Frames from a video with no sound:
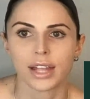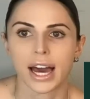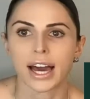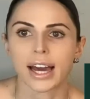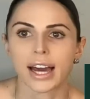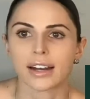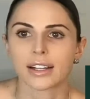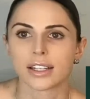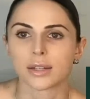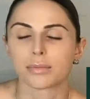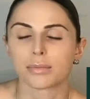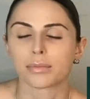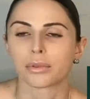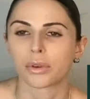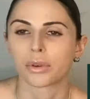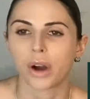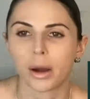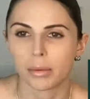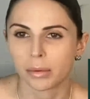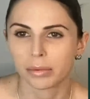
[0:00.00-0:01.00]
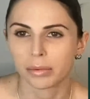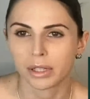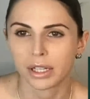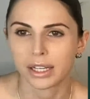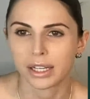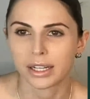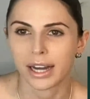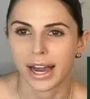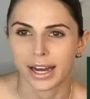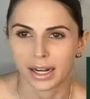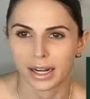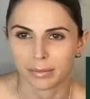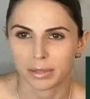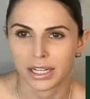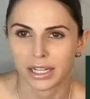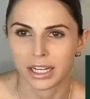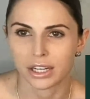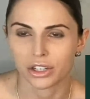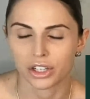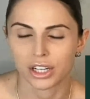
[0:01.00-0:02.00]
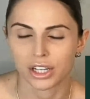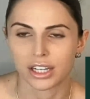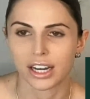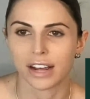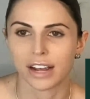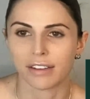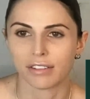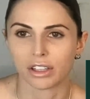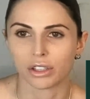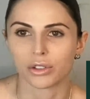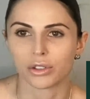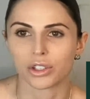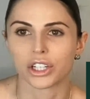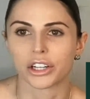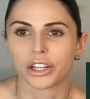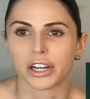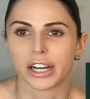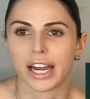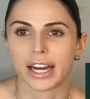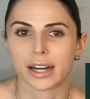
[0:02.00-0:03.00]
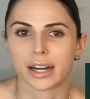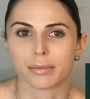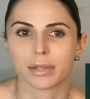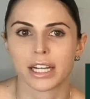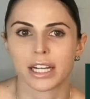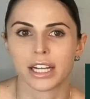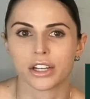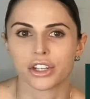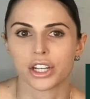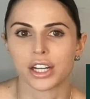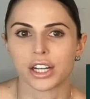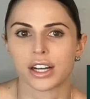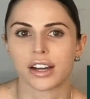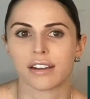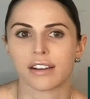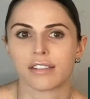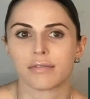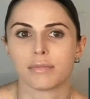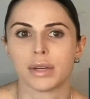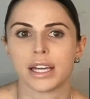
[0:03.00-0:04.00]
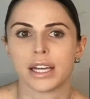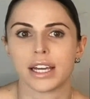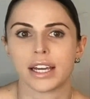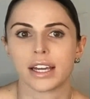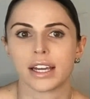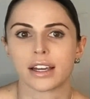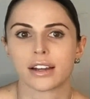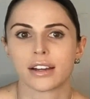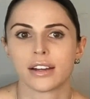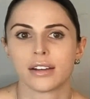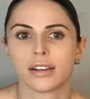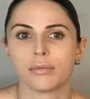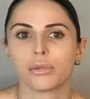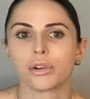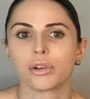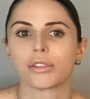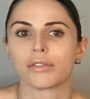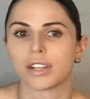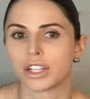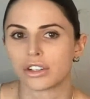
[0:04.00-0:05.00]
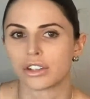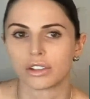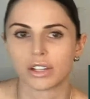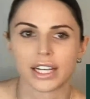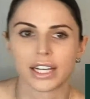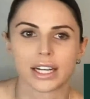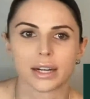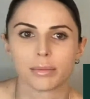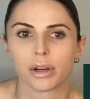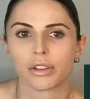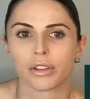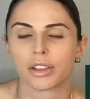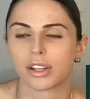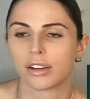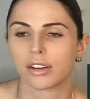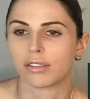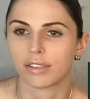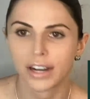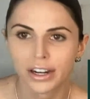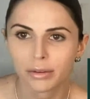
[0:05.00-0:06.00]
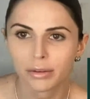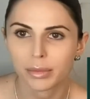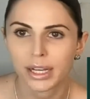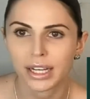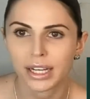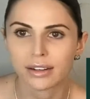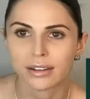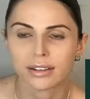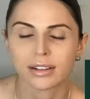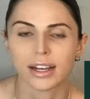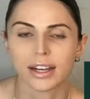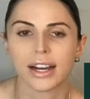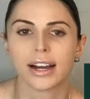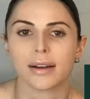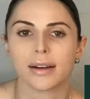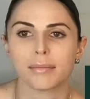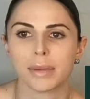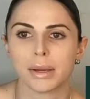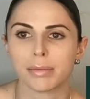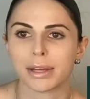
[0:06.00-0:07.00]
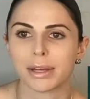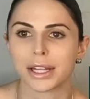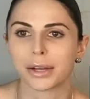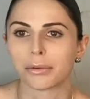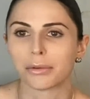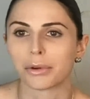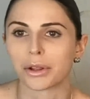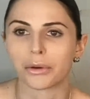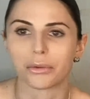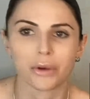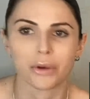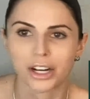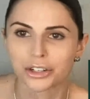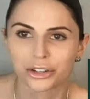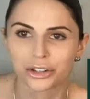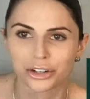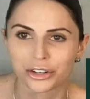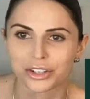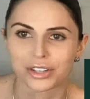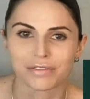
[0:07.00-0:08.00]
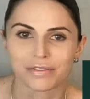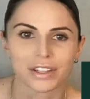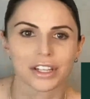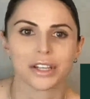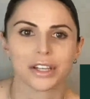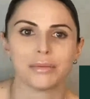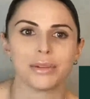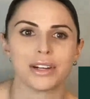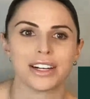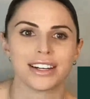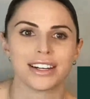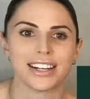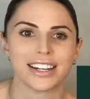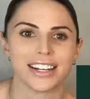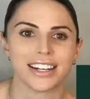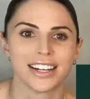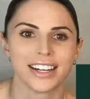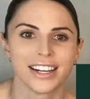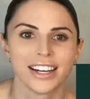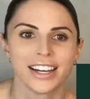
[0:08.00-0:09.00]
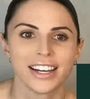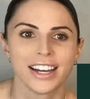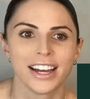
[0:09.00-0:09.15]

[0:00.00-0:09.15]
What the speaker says: that is probably an evolutionary adaptation of being more vigilant about the environment. Maybe they were the watchers of the community.